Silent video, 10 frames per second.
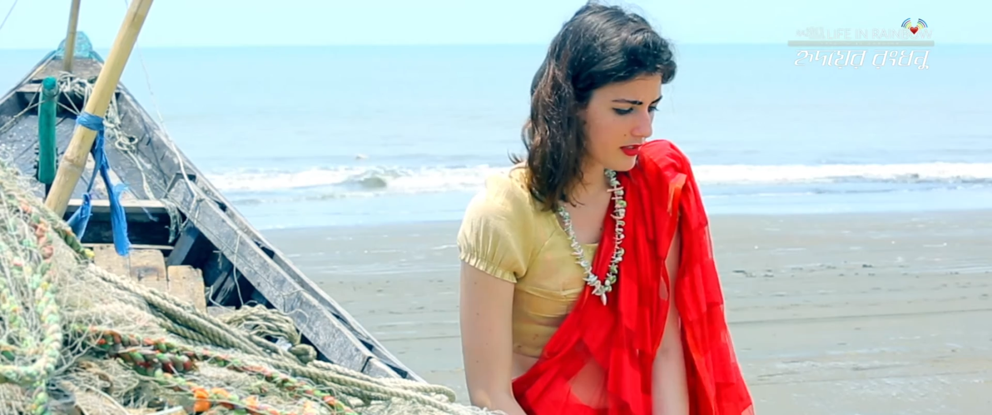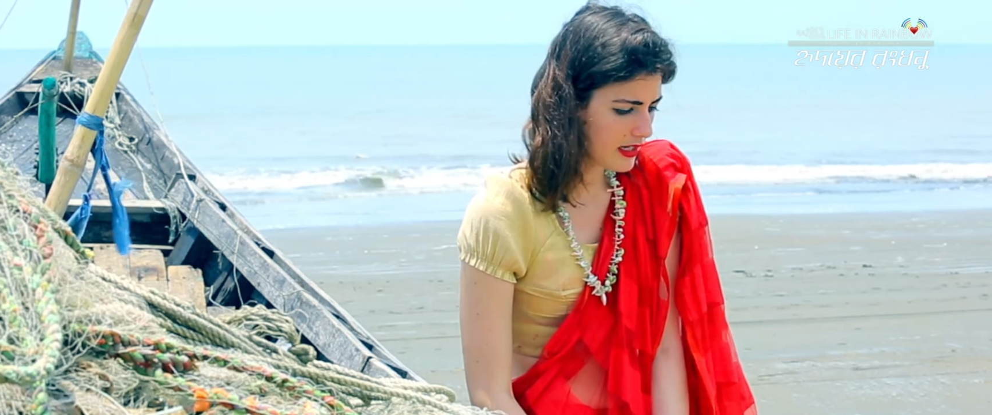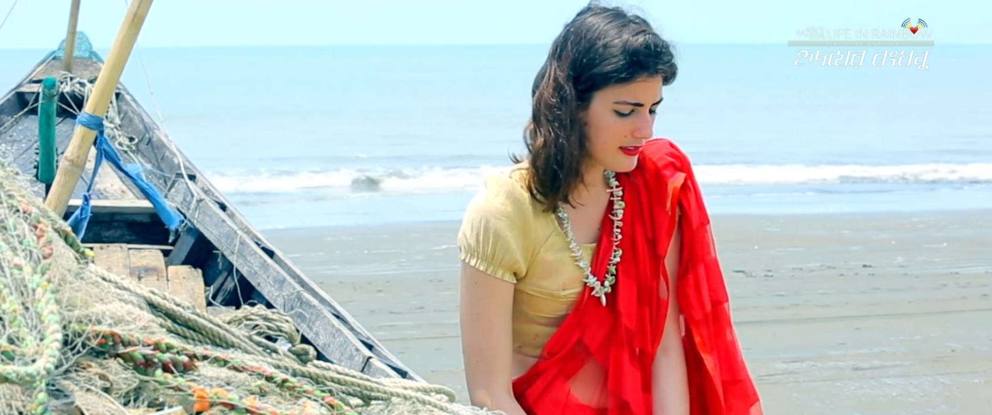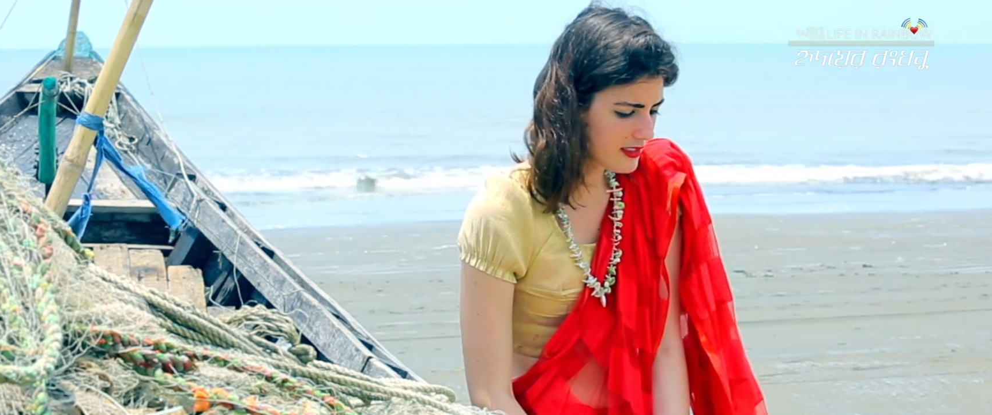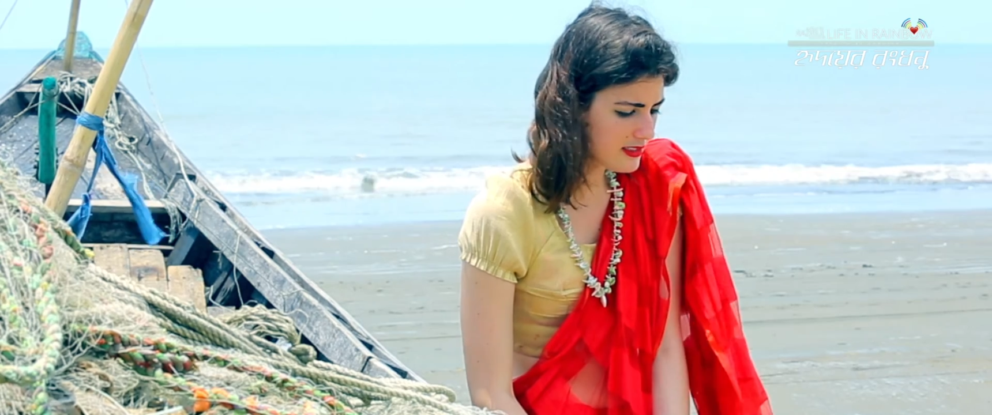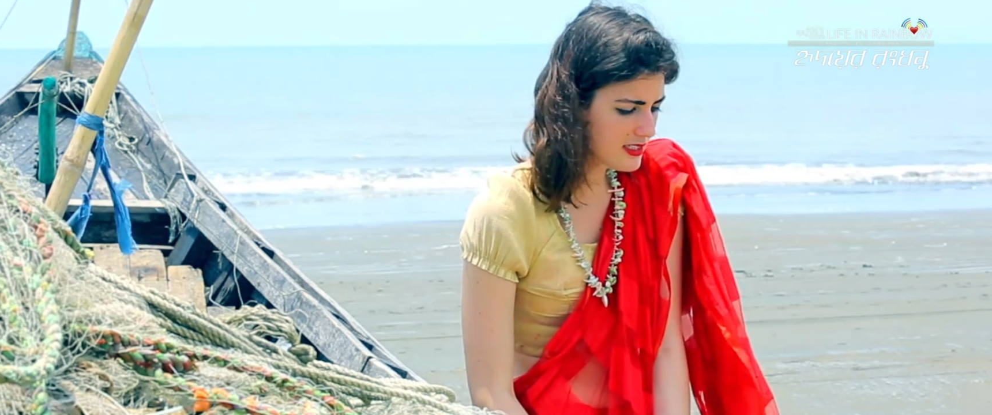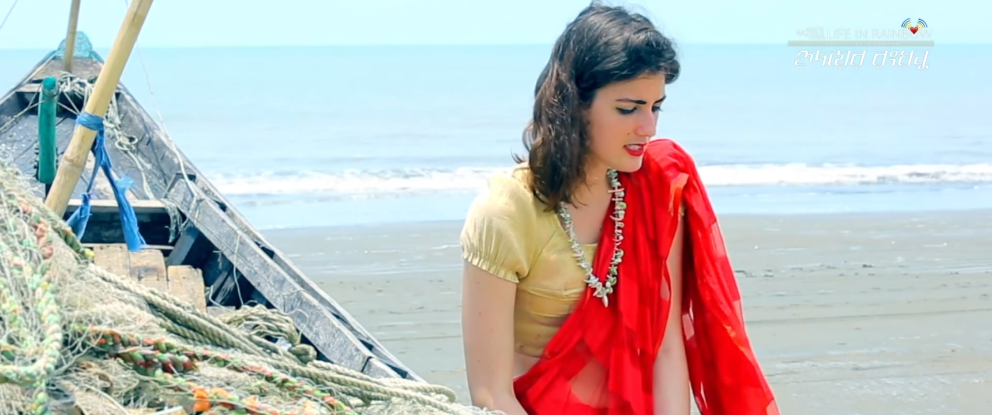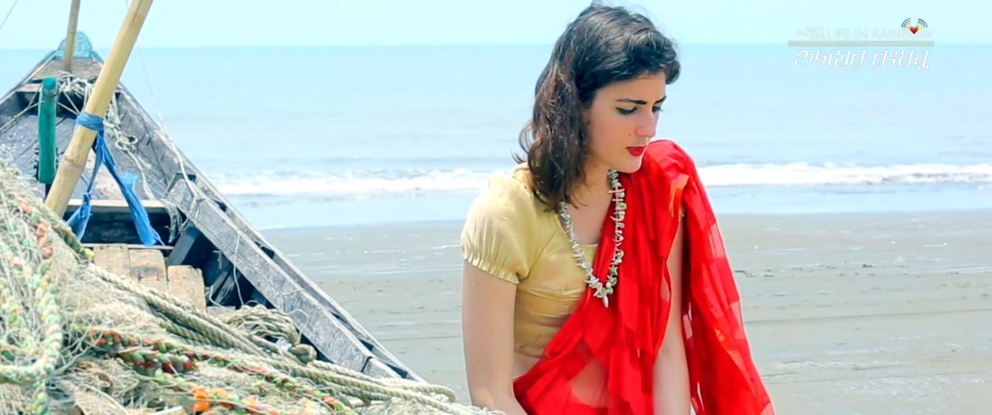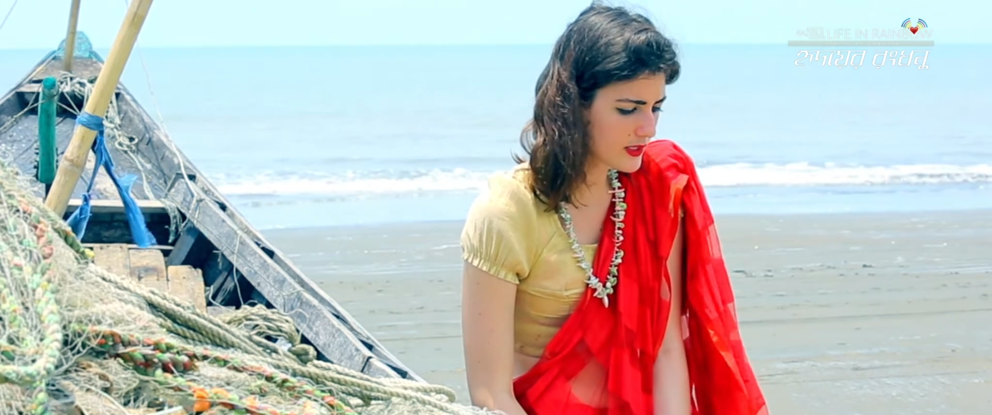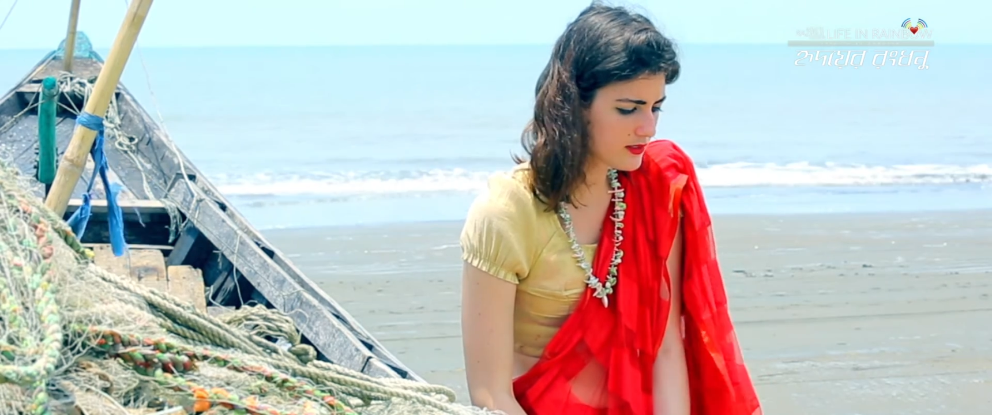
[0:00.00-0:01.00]
I think this
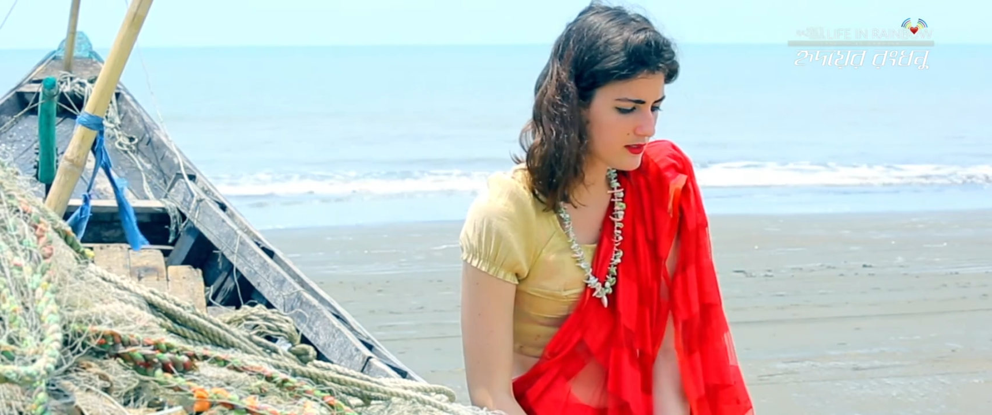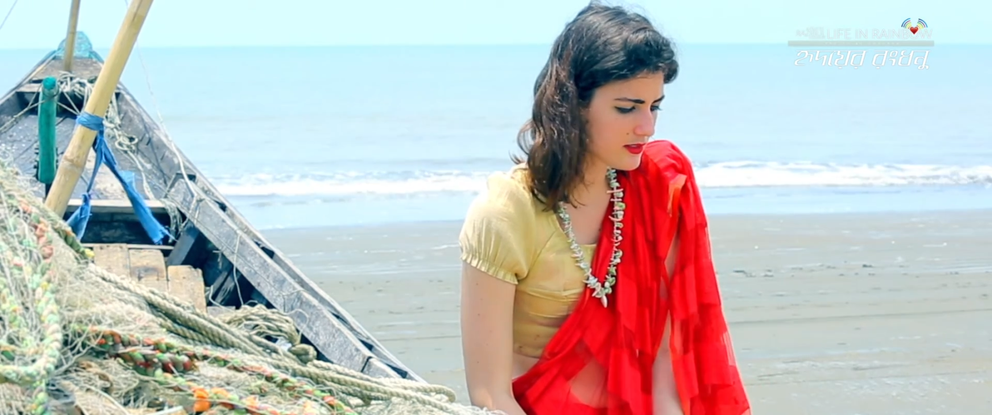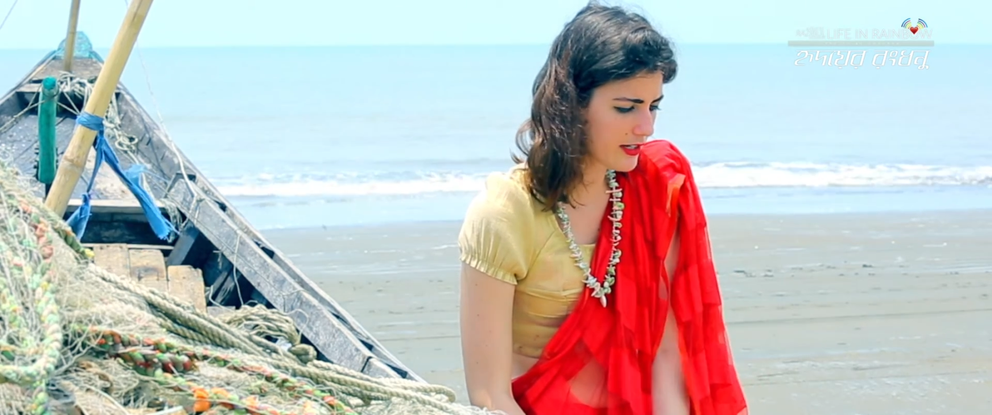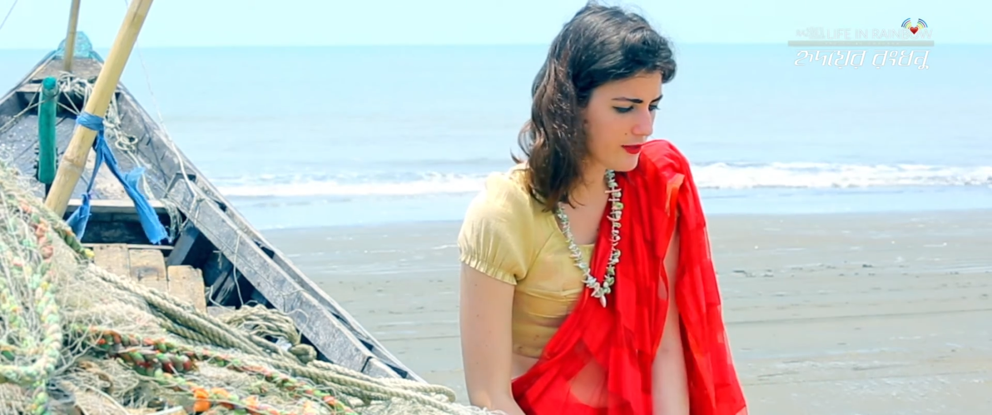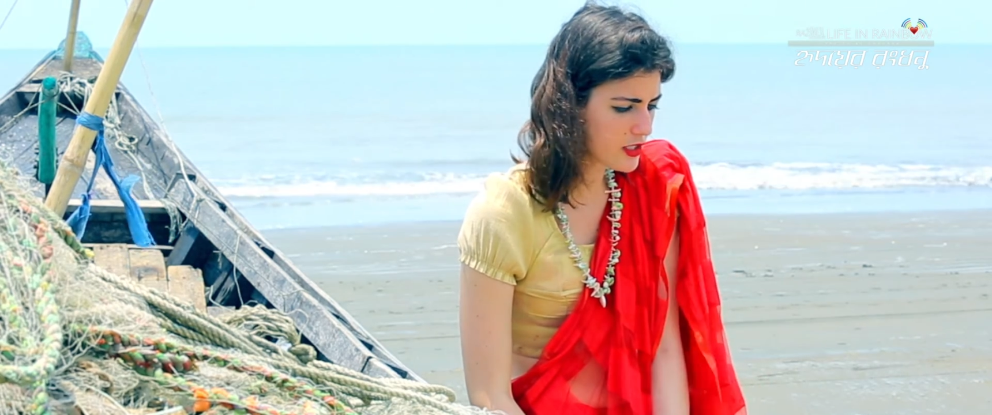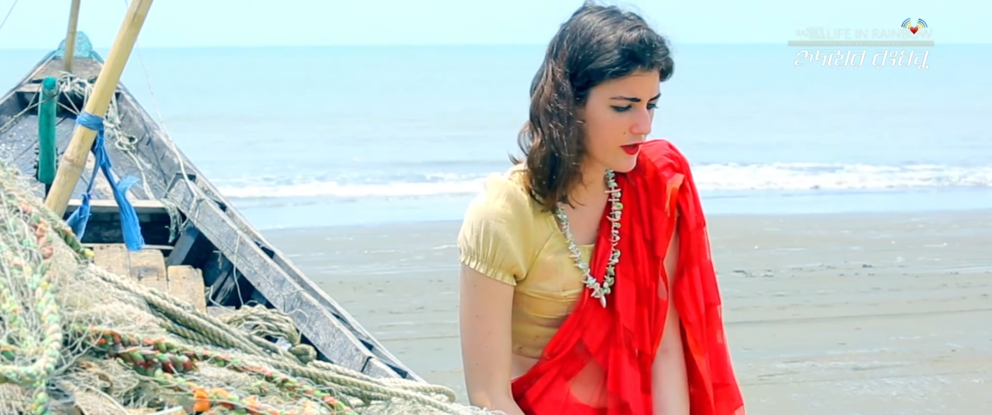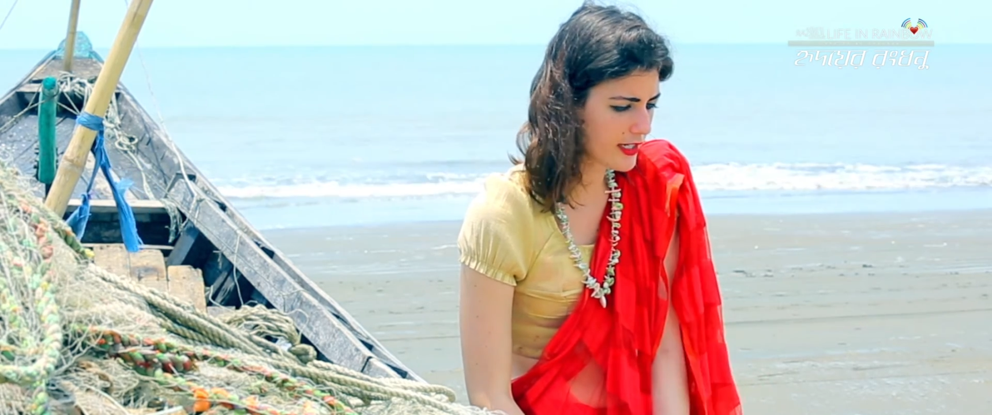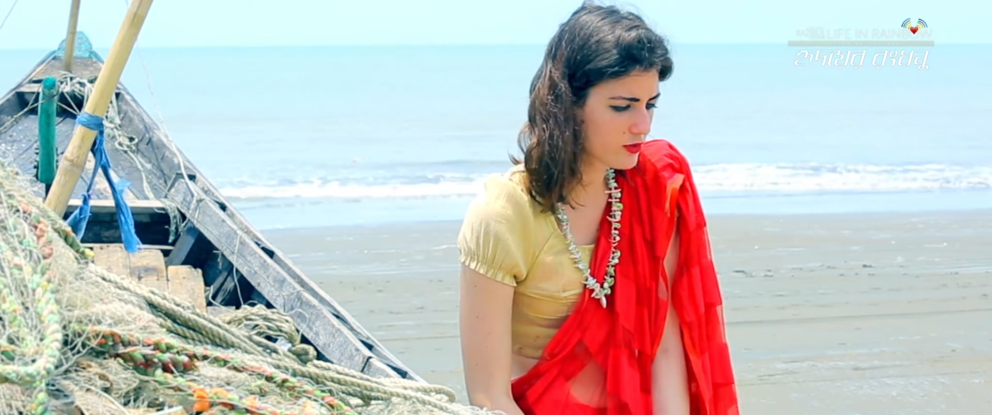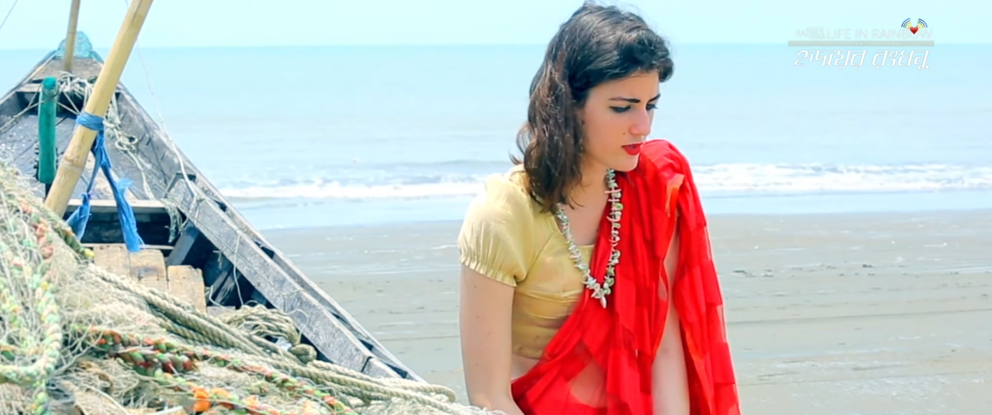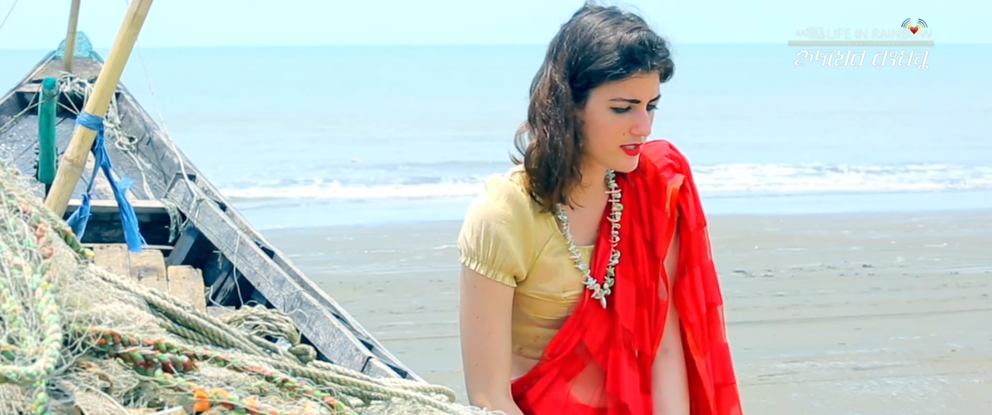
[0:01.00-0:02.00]
is what are we
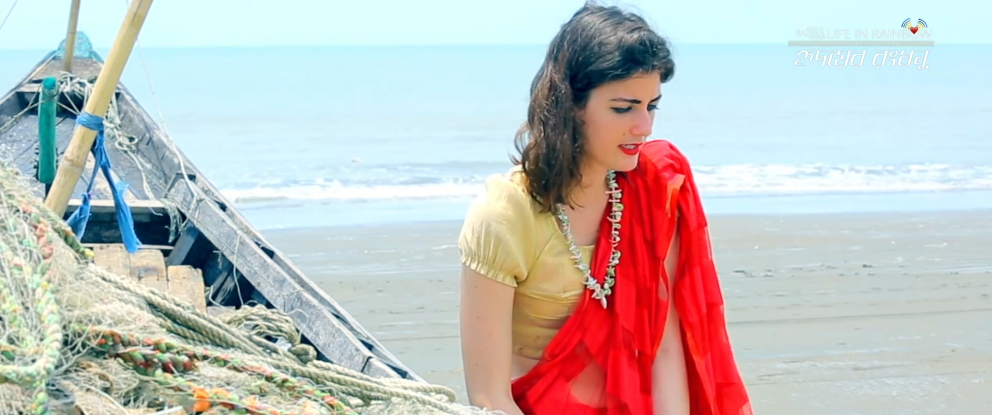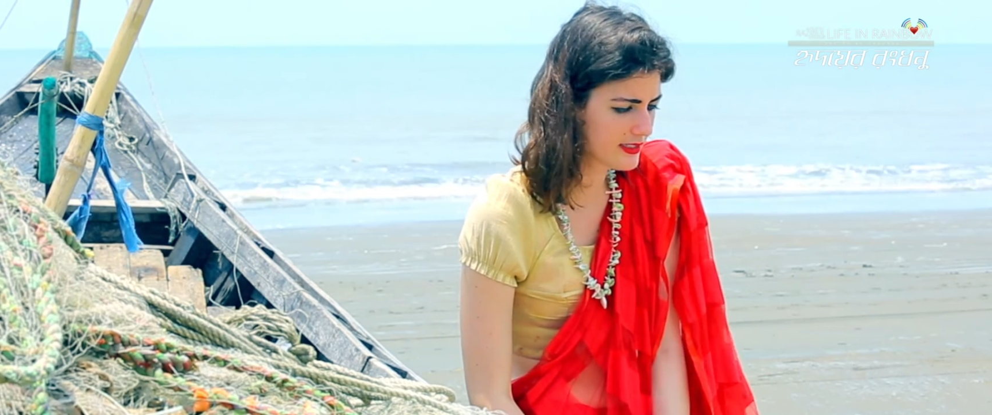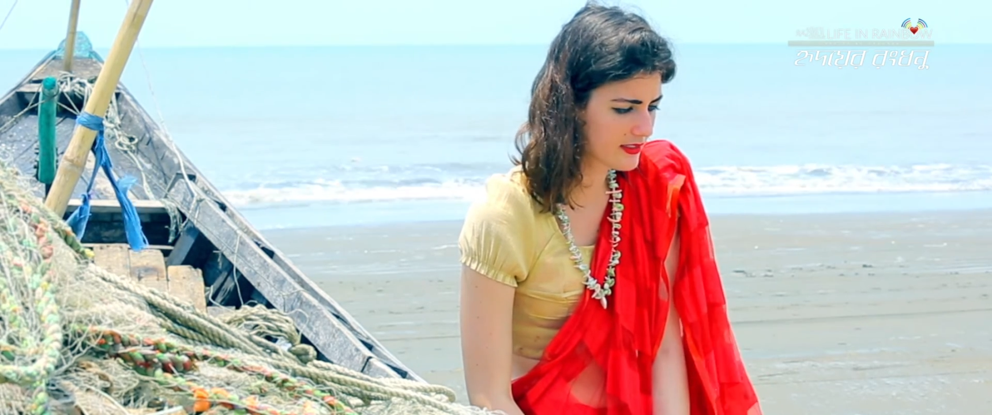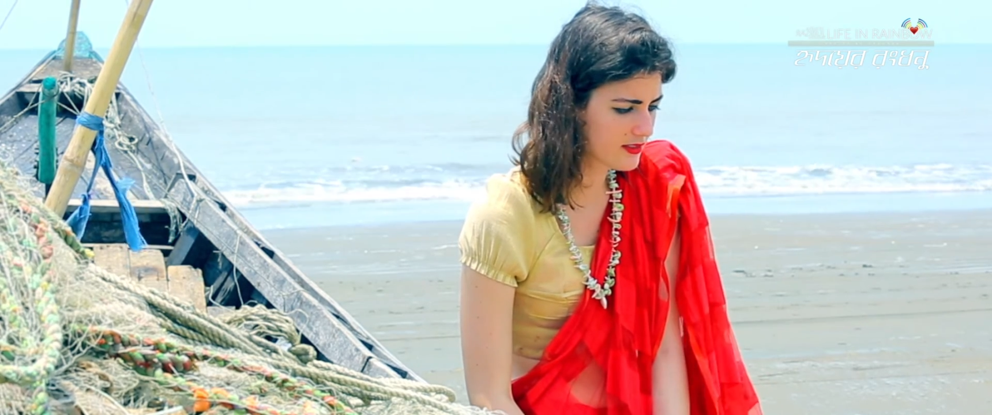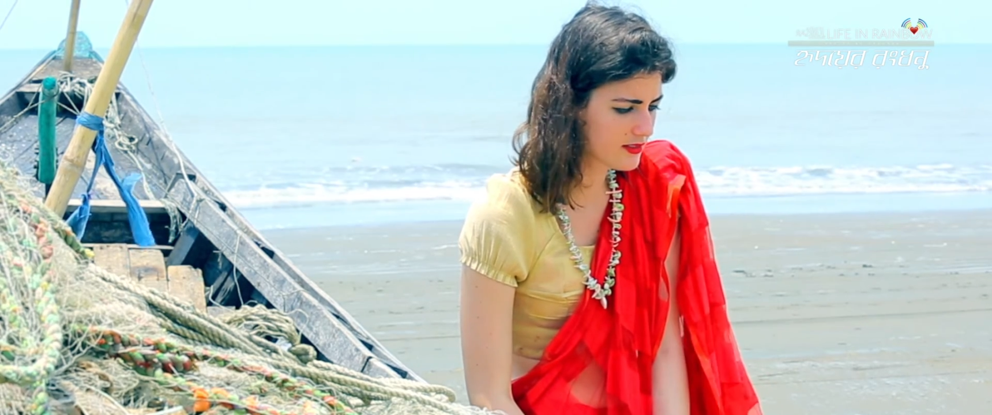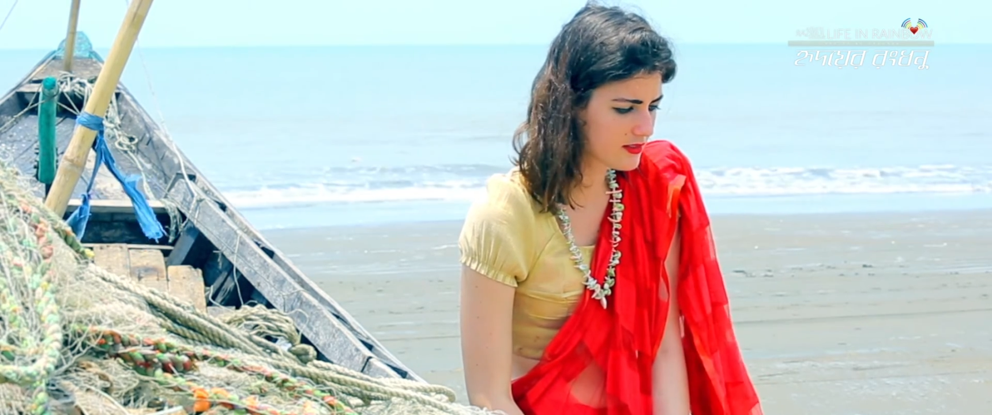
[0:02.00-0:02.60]
trying to say, that